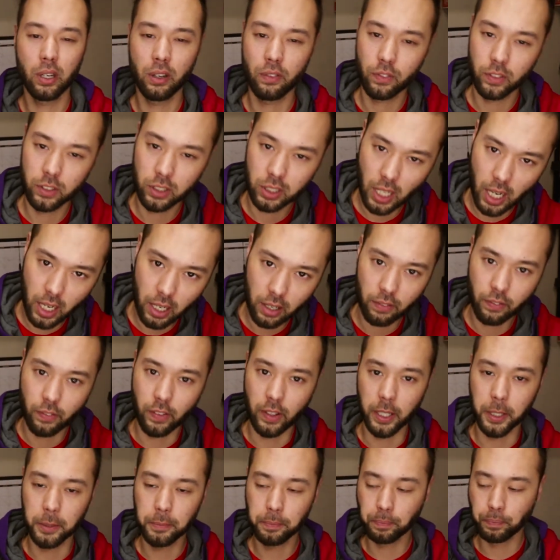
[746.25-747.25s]
into
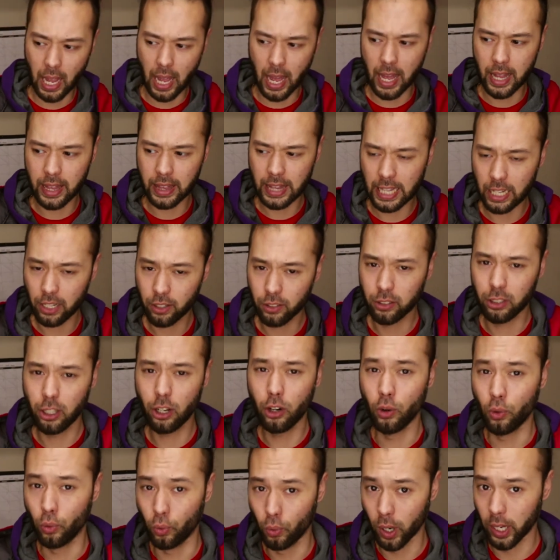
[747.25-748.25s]
photography and they don't
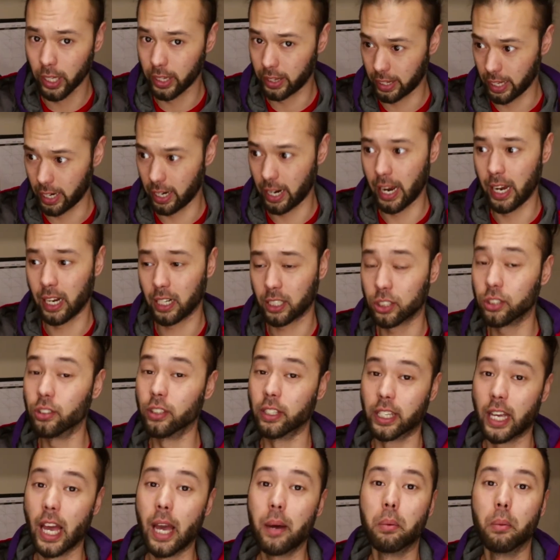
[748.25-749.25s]
know what they're
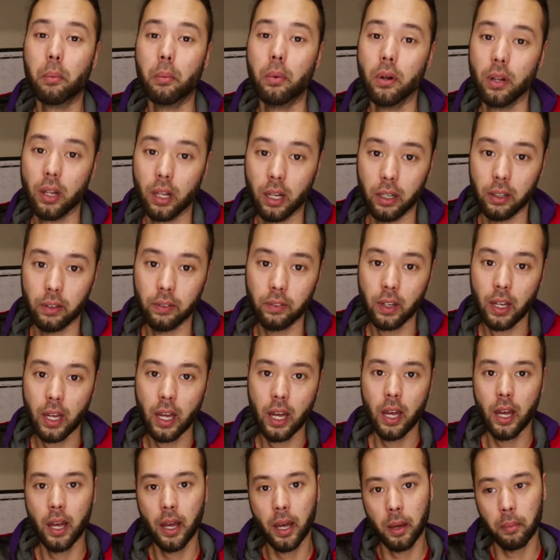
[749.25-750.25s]
actually capable of
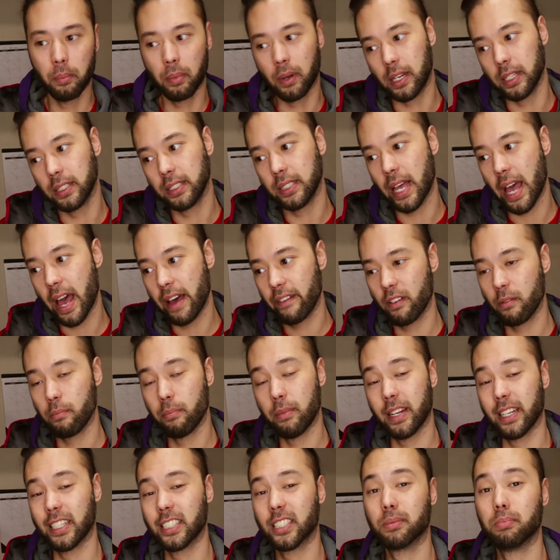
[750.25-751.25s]
because they haven't
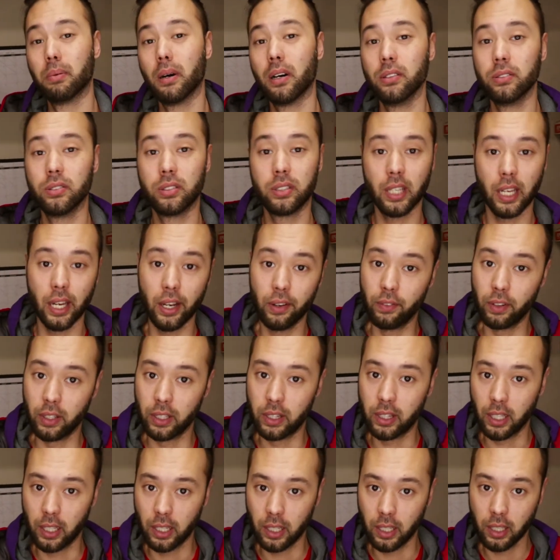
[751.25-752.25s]
been exposed to
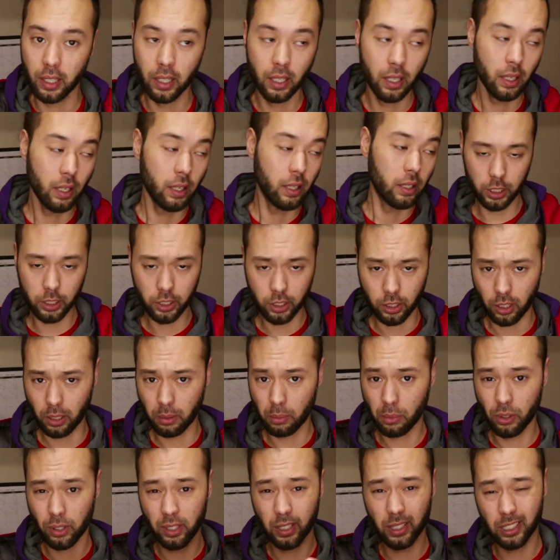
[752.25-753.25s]
everything. So the
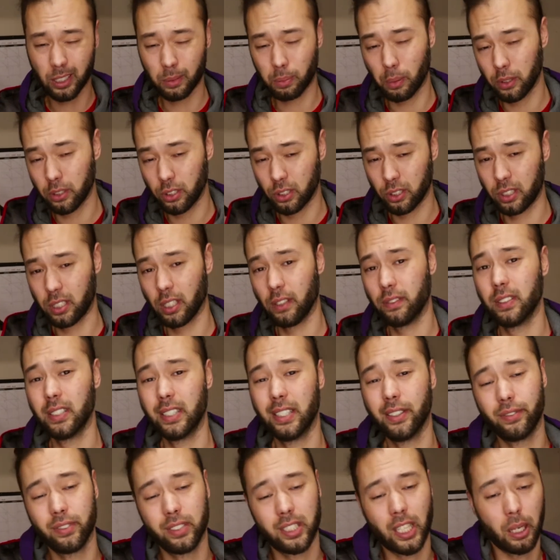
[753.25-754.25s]
more you expose yourself to
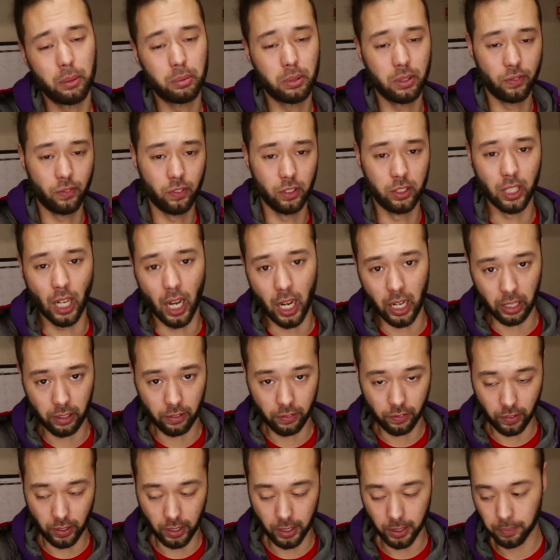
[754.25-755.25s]
different types of
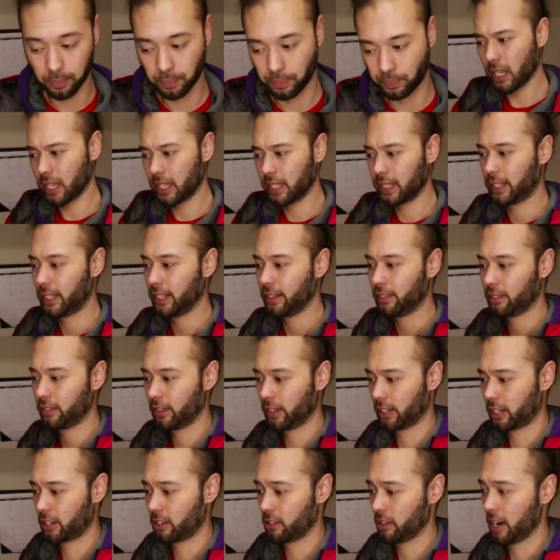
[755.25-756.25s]
photography,
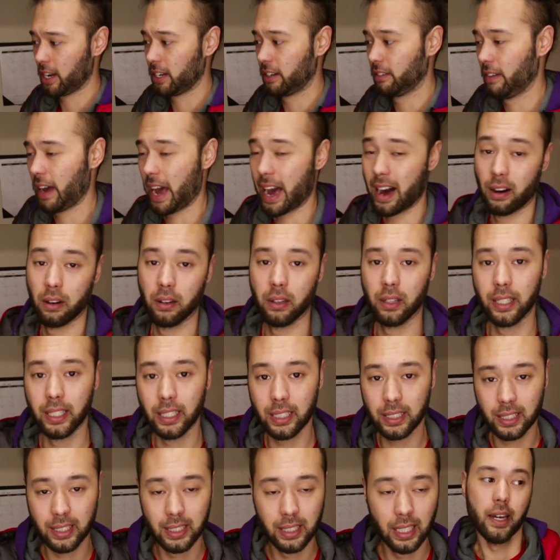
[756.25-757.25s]
different creative
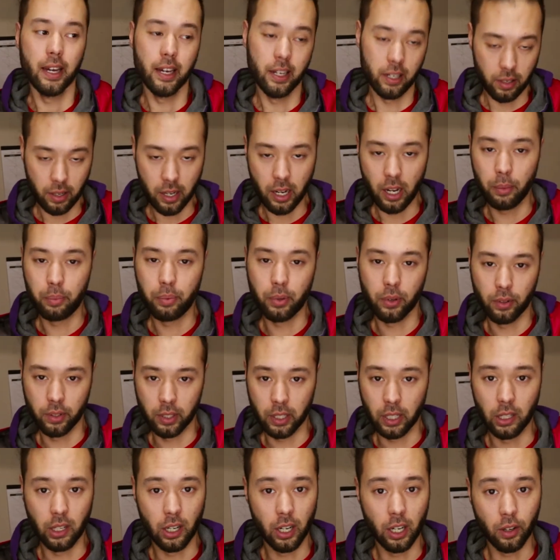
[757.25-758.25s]
outlets, it'll help you in
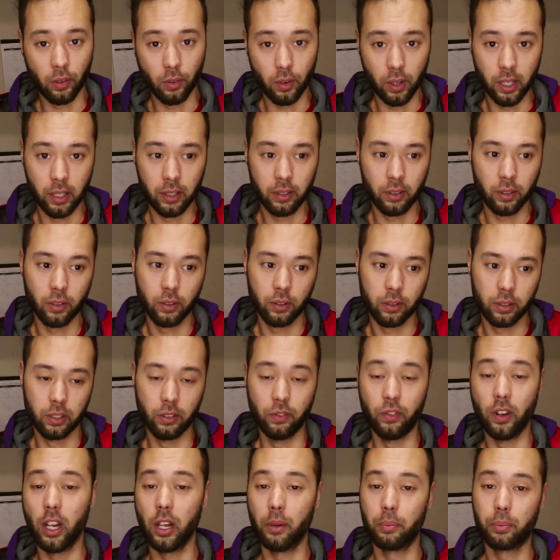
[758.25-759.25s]
the long run
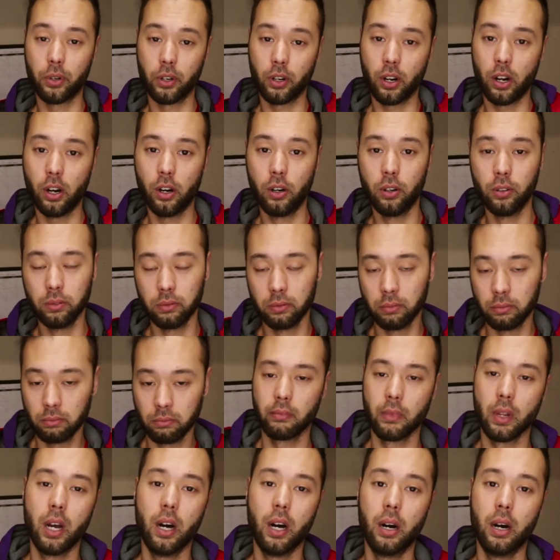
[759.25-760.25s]
develop your own
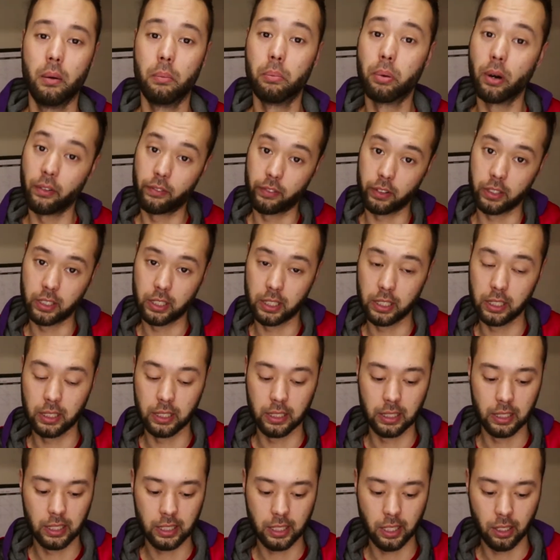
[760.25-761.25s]
preferences
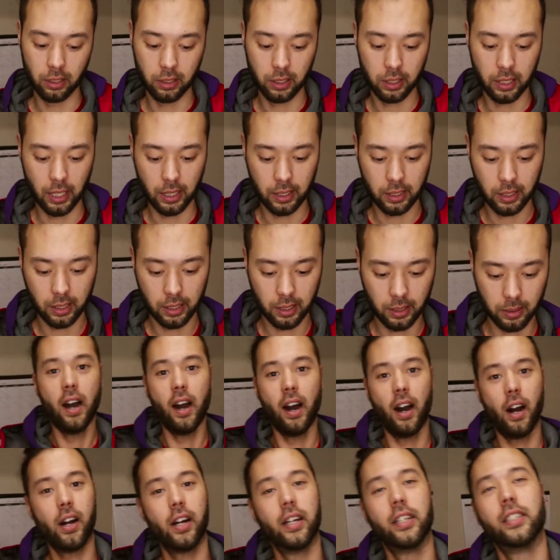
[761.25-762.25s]
and skill sets.
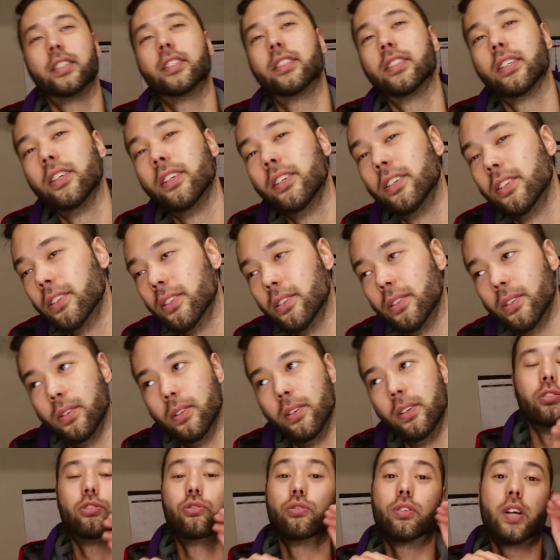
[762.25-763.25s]
All right,
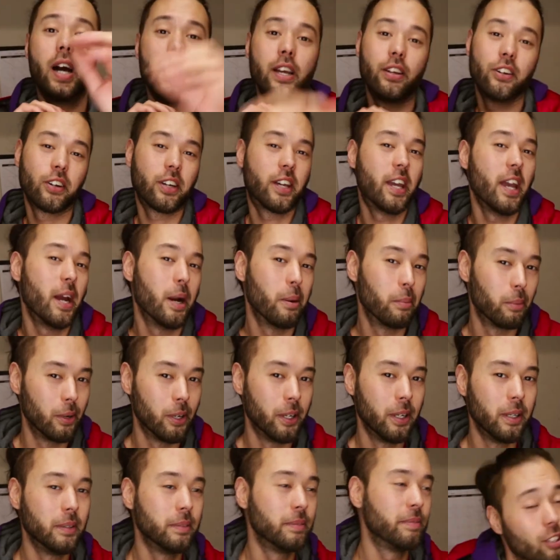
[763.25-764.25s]
so you got your
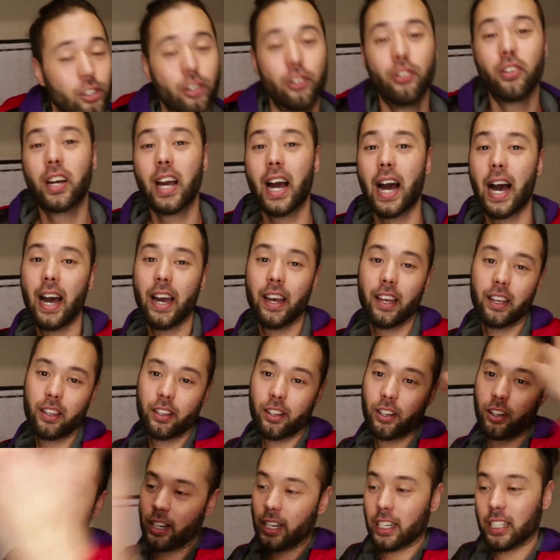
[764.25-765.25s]
camera, you got
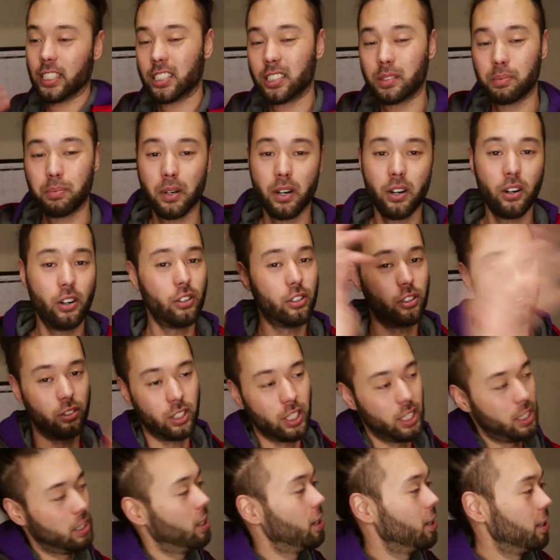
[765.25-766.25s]
your inspo, you
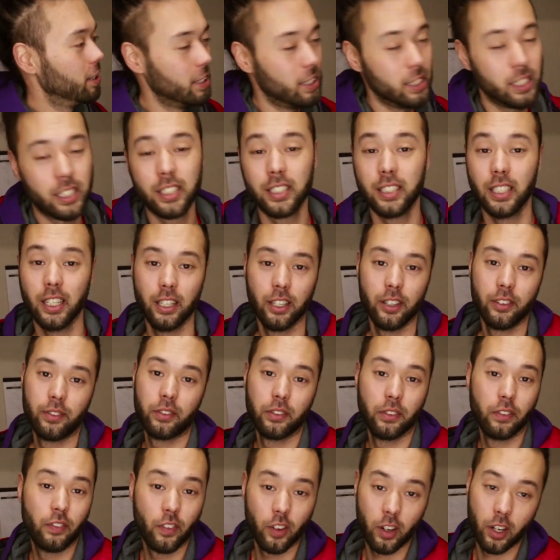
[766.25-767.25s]
did all this stuff,
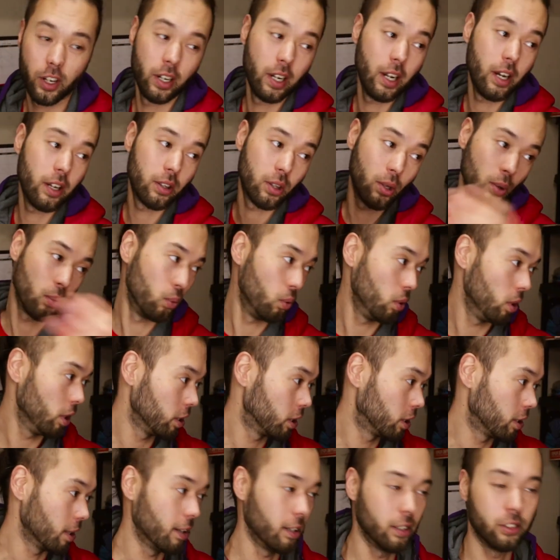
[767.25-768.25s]
you figured out the rule
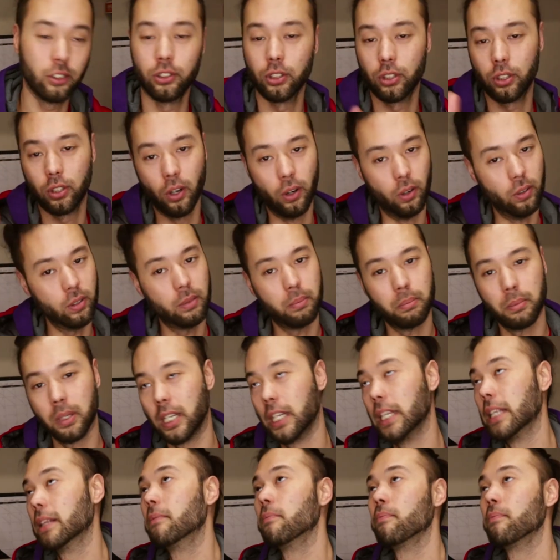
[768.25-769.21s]
of thirds, the golden mean,